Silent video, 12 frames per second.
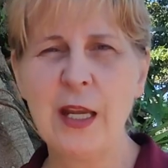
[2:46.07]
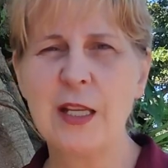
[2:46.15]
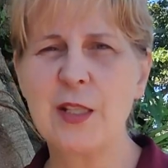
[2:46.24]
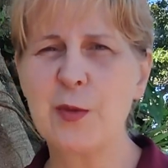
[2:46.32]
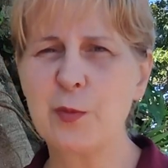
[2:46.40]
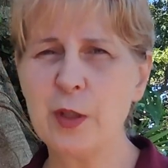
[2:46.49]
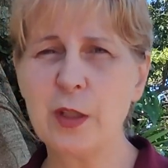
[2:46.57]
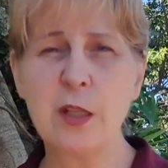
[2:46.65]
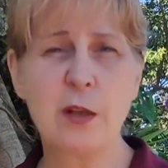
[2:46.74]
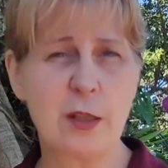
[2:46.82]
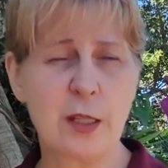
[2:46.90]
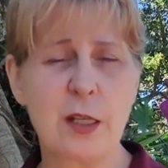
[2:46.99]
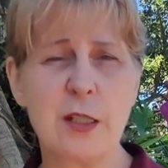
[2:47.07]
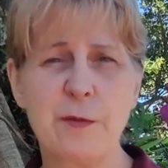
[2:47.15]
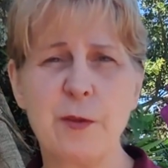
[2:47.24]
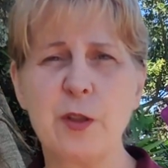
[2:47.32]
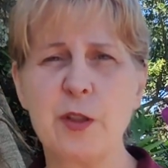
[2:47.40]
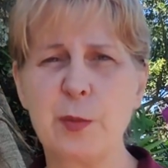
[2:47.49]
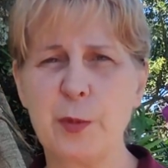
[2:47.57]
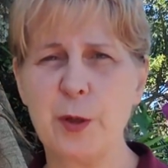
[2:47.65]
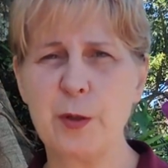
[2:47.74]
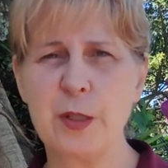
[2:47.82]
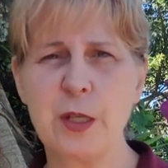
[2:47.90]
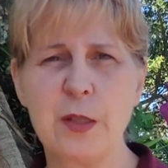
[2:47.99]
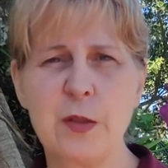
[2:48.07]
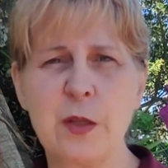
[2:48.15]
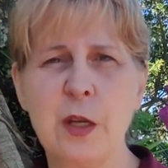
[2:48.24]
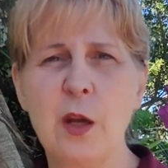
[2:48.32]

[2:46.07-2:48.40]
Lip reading: It's really not that difficult to process.